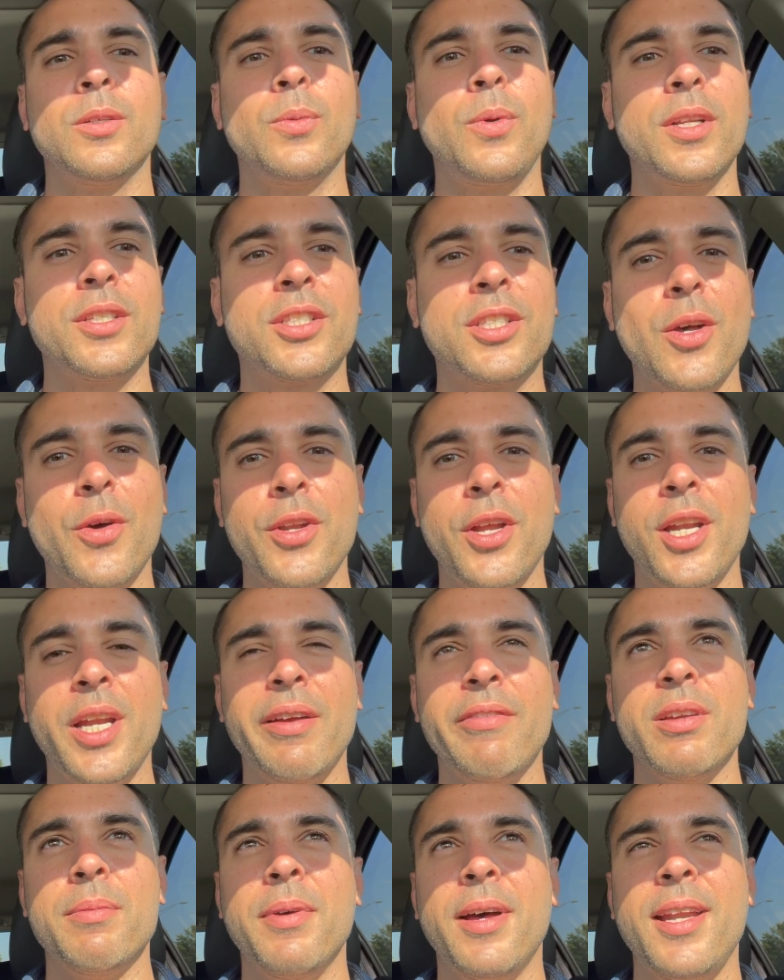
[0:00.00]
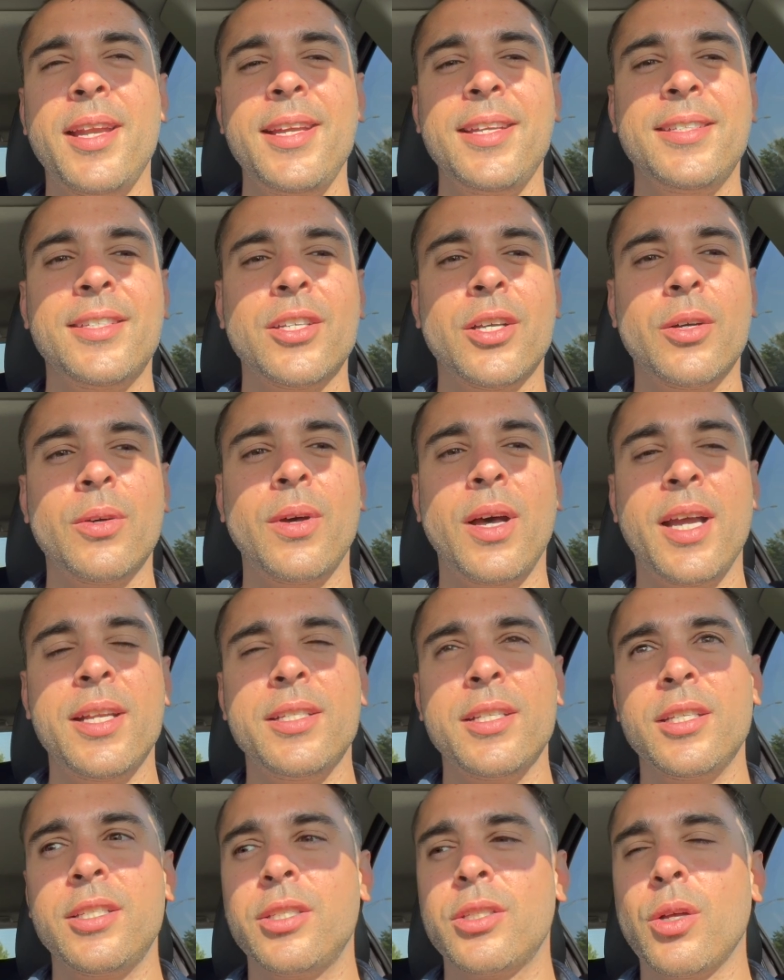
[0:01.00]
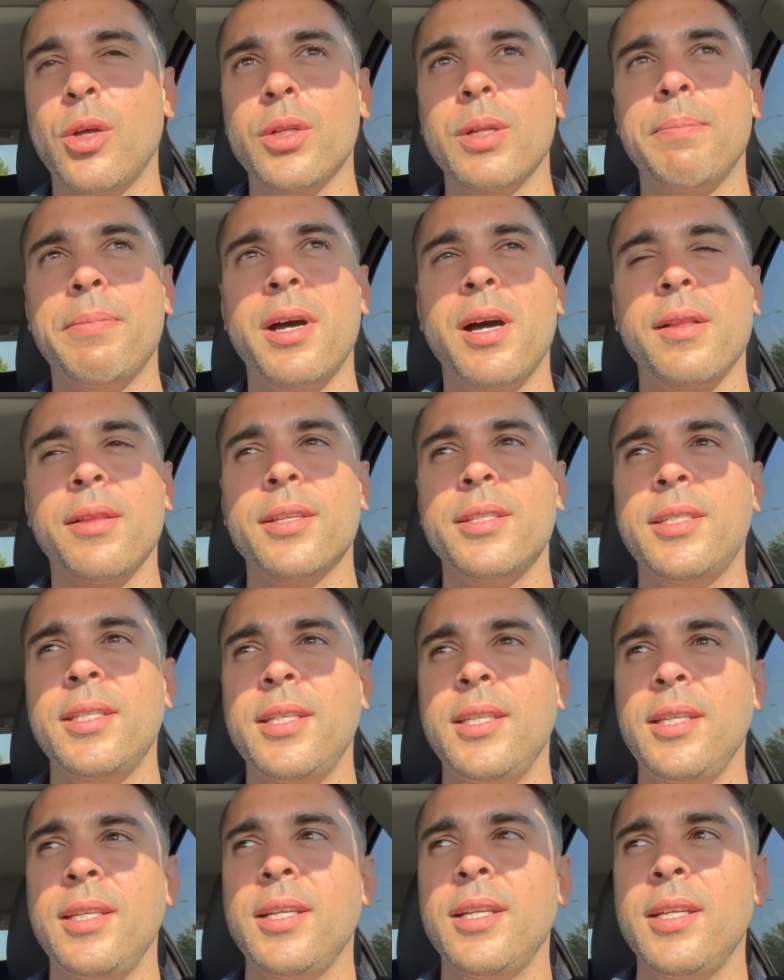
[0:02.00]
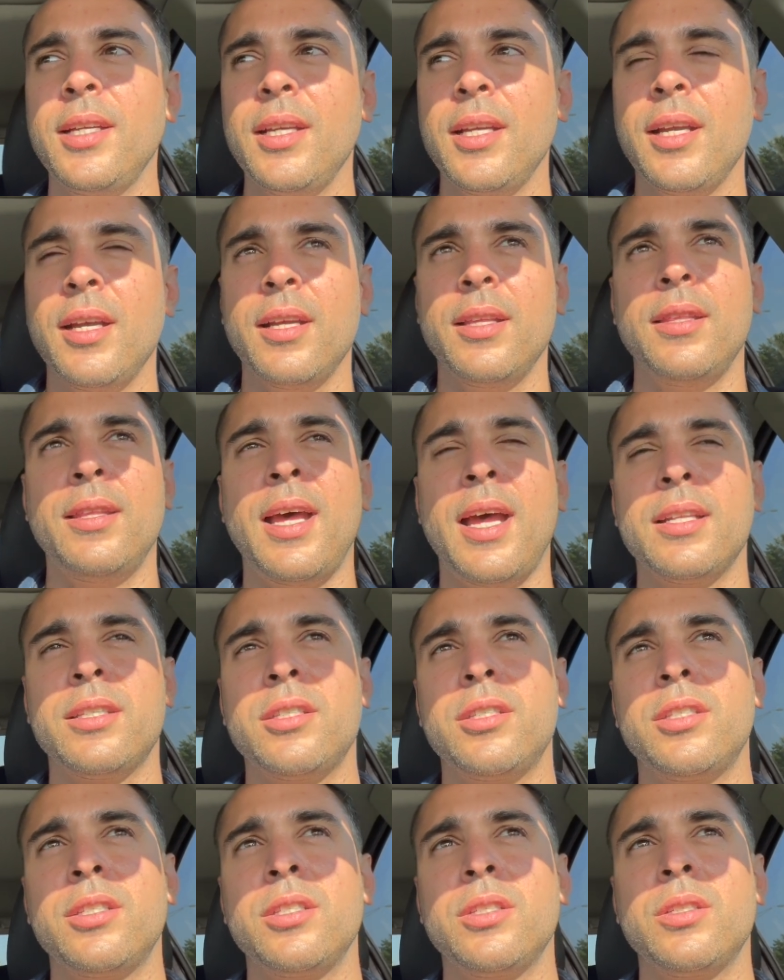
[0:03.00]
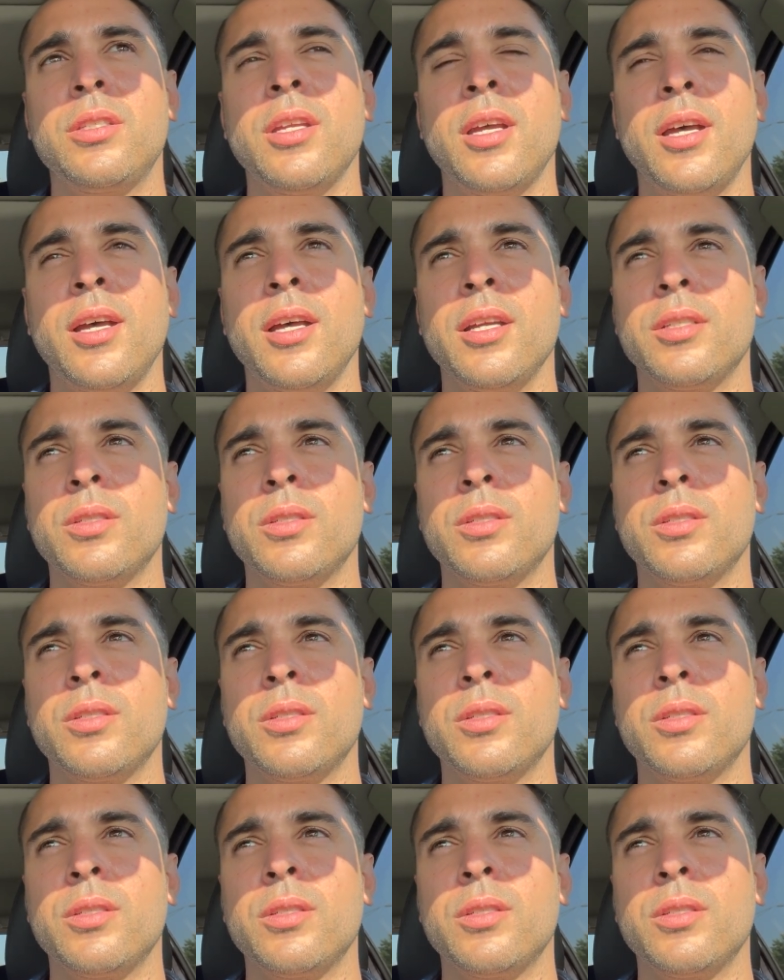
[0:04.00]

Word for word: What's going on everybody? So I just sold a policy that's uh,